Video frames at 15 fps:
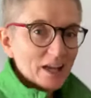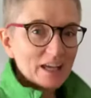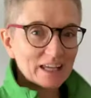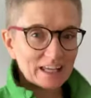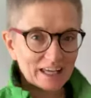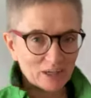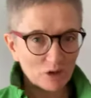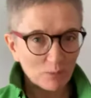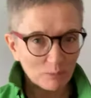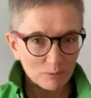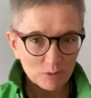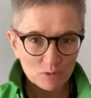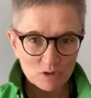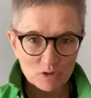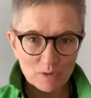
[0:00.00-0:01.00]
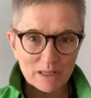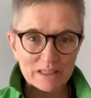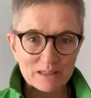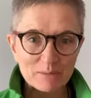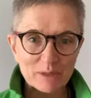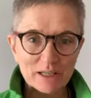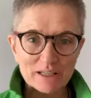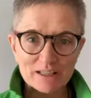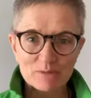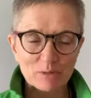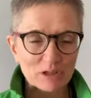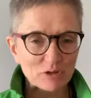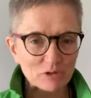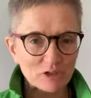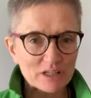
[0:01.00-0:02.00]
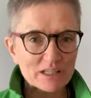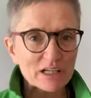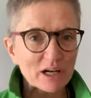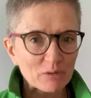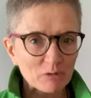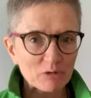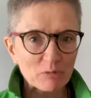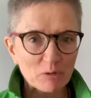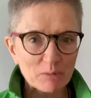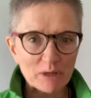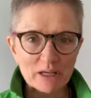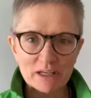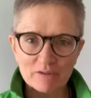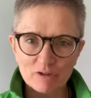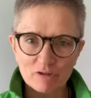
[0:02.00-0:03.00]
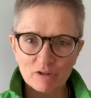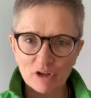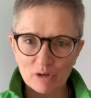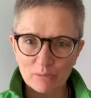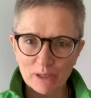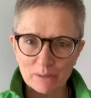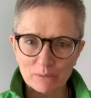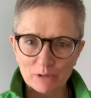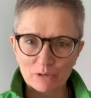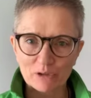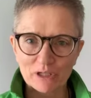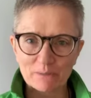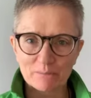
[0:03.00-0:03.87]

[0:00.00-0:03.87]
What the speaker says: Get up those 20 minutes. Well, you're going to start with 1 minute if you follow my program.